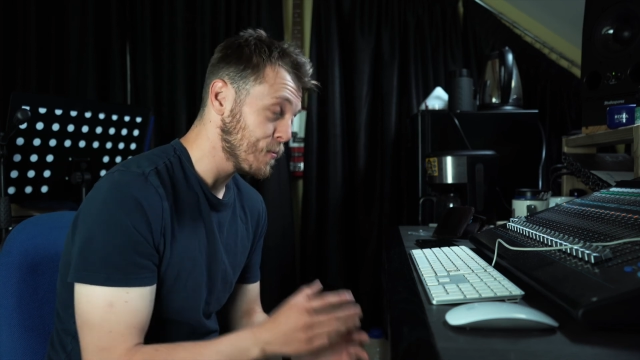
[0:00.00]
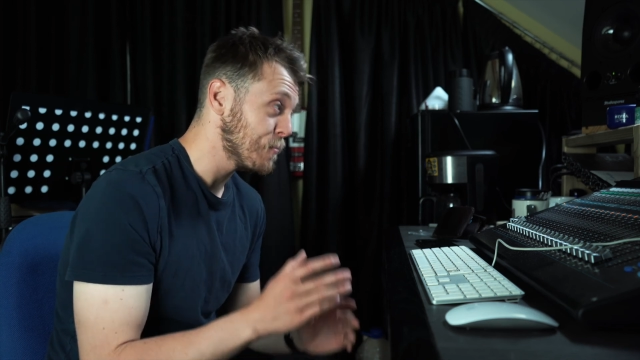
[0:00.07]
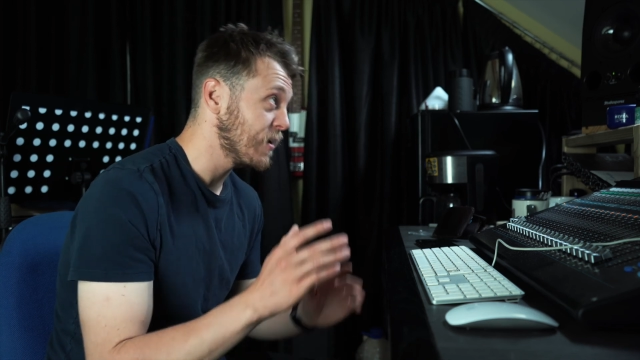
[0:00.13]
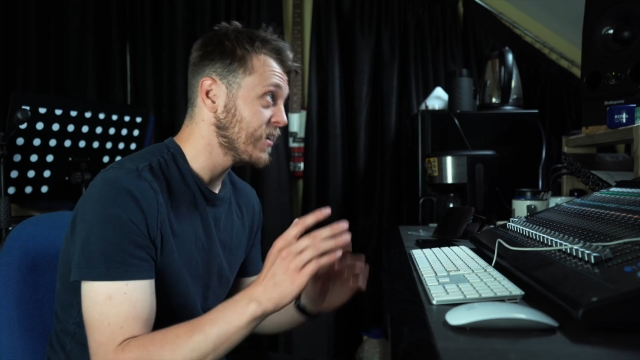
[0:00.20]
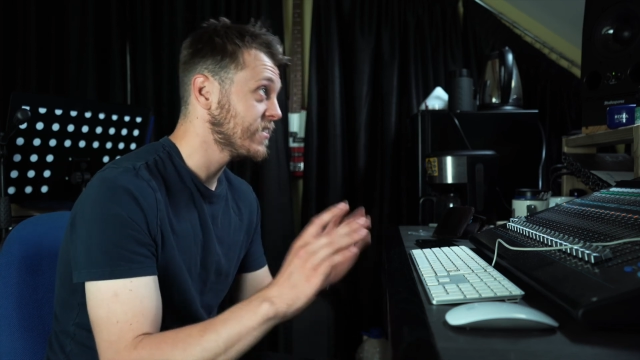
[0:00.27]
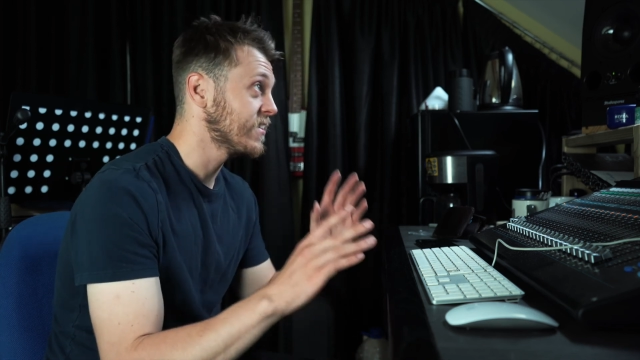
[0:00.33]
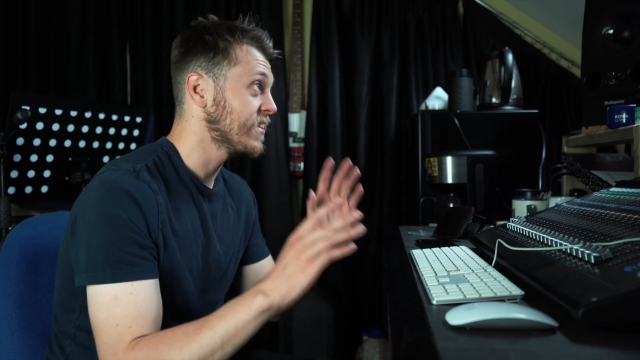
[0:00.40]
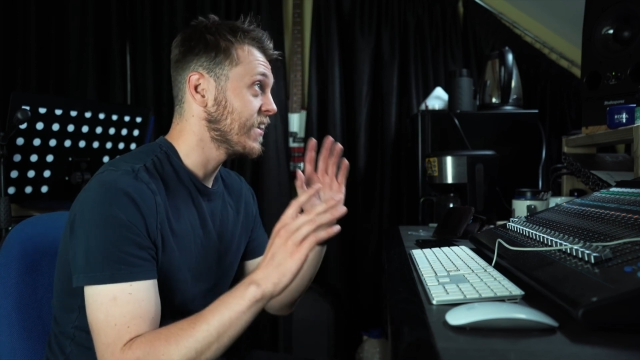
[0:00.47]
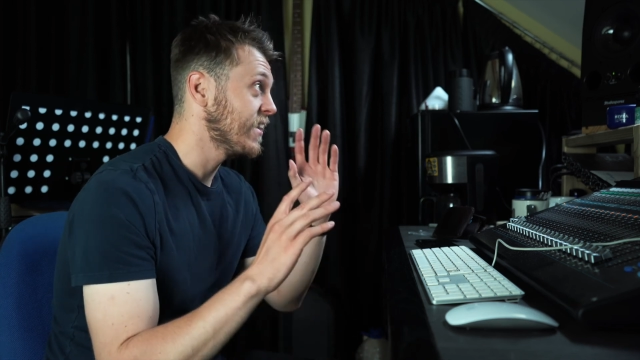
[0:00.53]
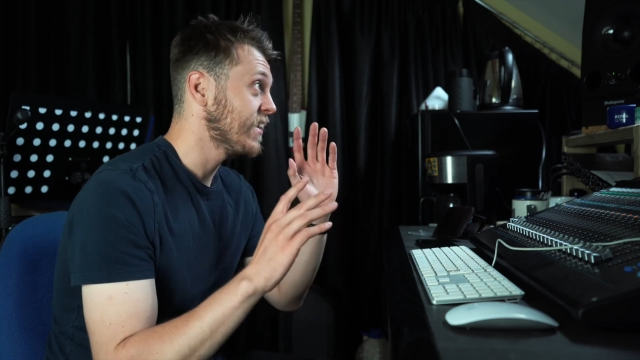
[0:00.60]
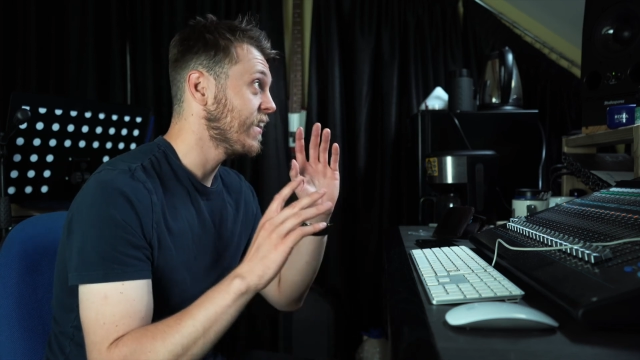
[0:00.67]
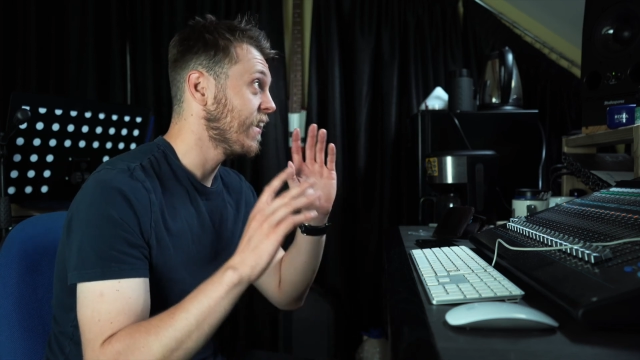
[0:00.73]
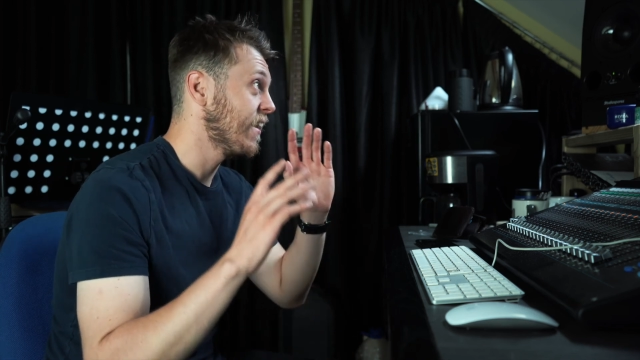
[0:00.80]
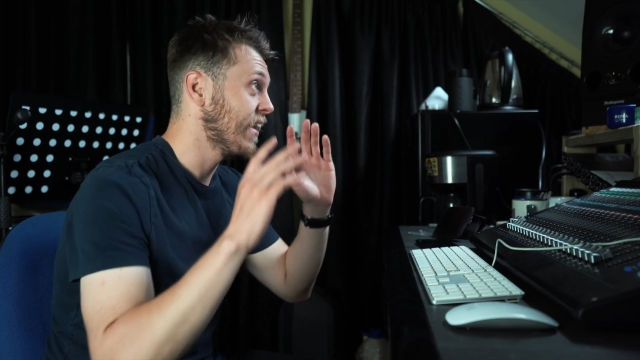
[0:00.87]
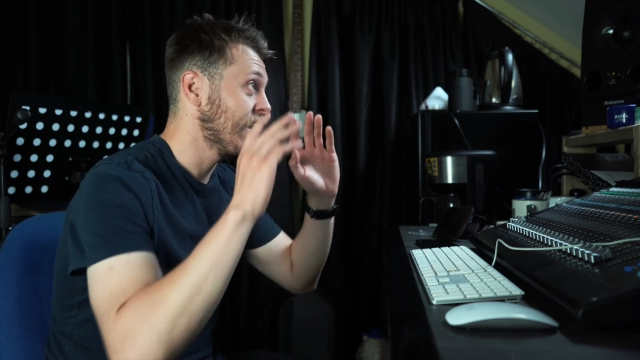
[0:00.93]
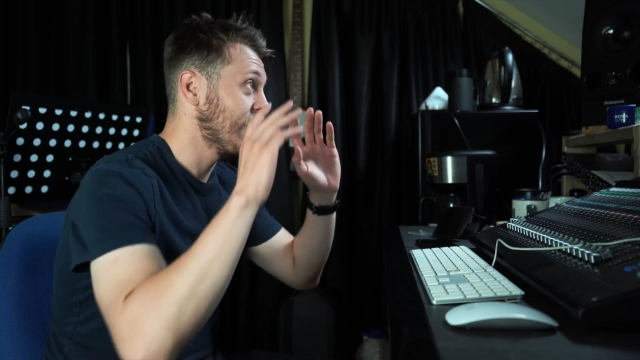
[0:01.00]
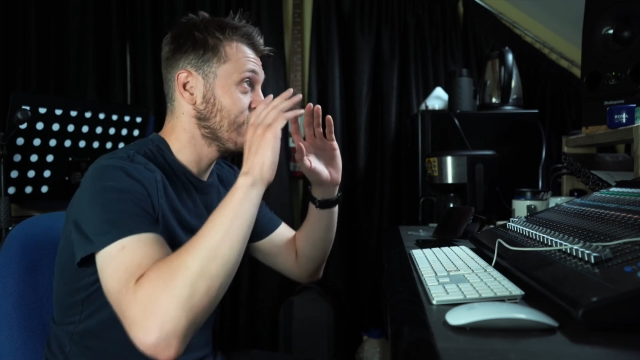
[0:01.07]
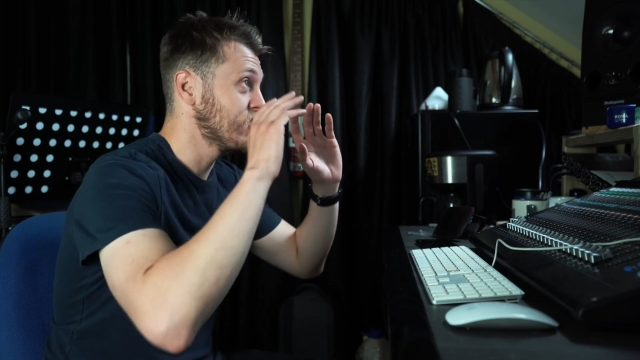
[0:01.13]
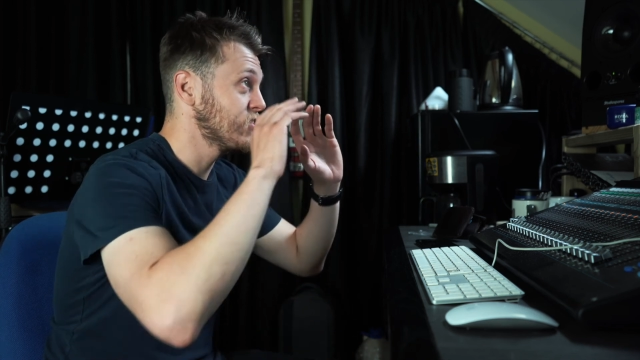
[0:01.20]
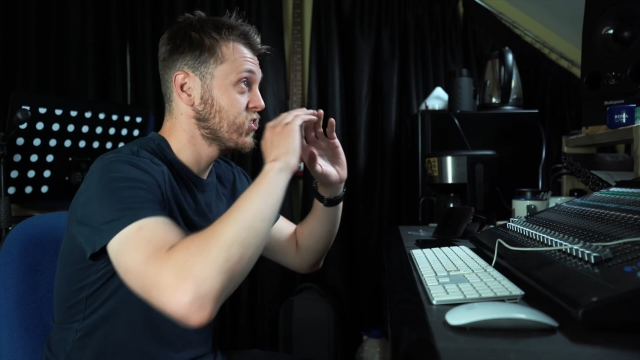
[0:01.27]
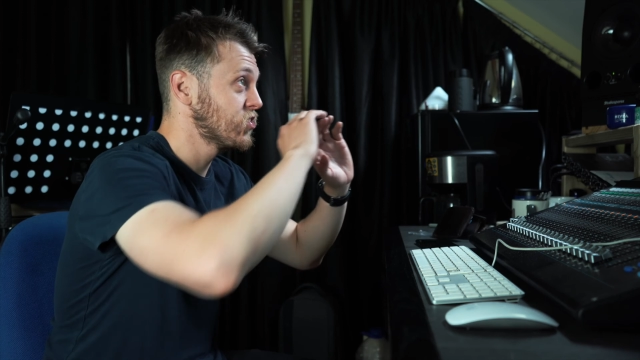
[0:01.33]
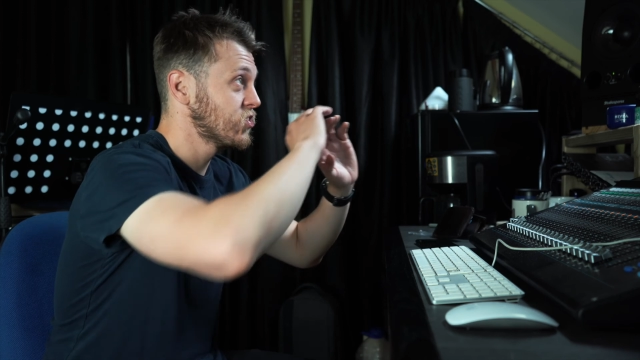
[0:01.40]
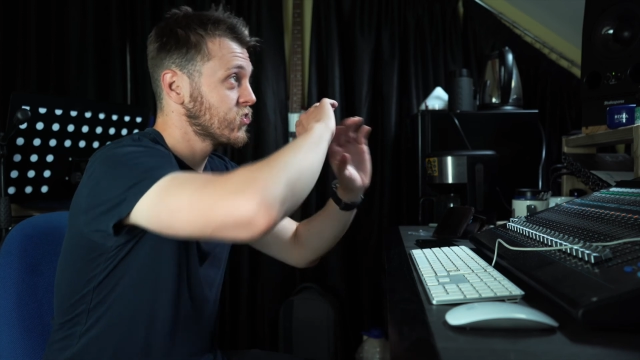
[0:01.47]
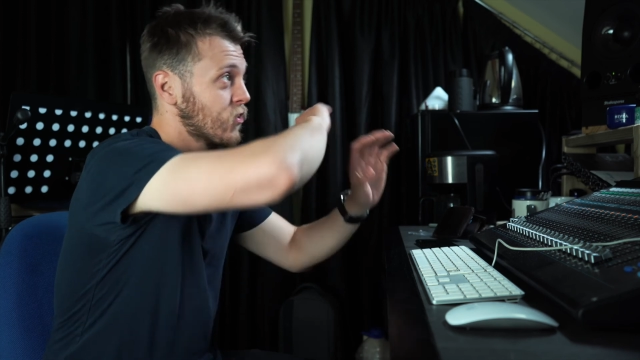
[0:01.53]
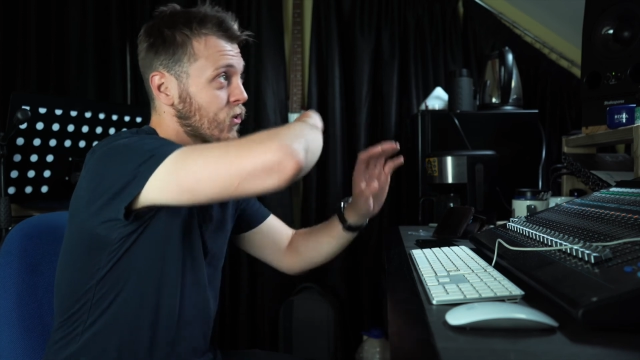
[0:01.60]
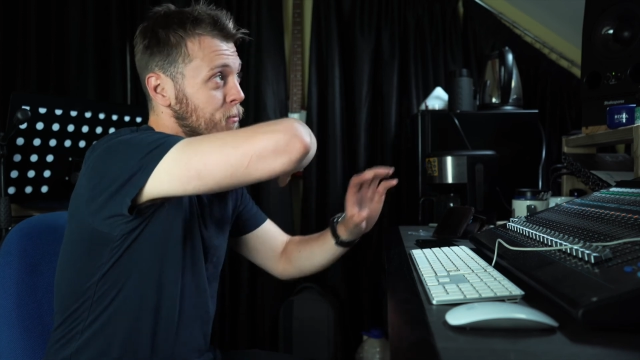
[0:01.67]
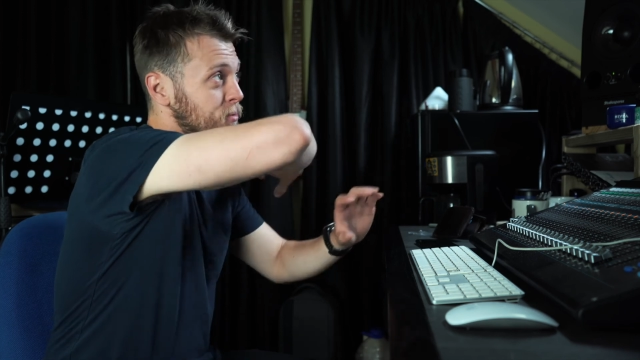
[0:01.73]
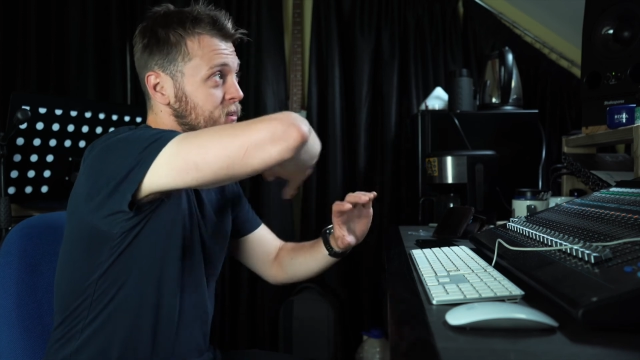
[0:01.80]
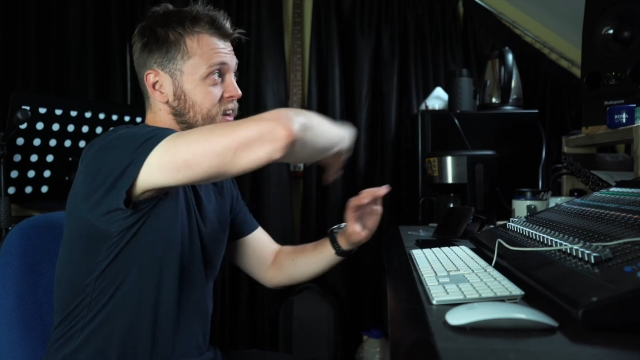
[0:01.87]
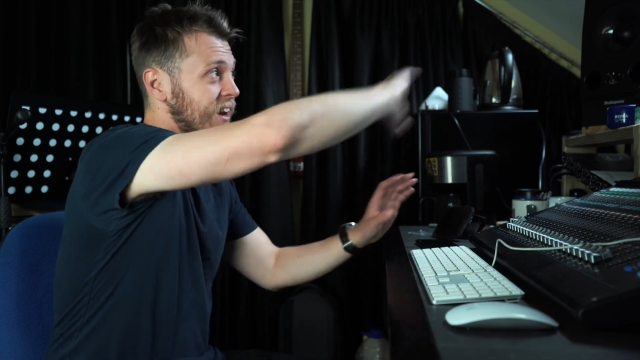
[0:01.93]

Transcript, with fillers: but basically I have scrubbed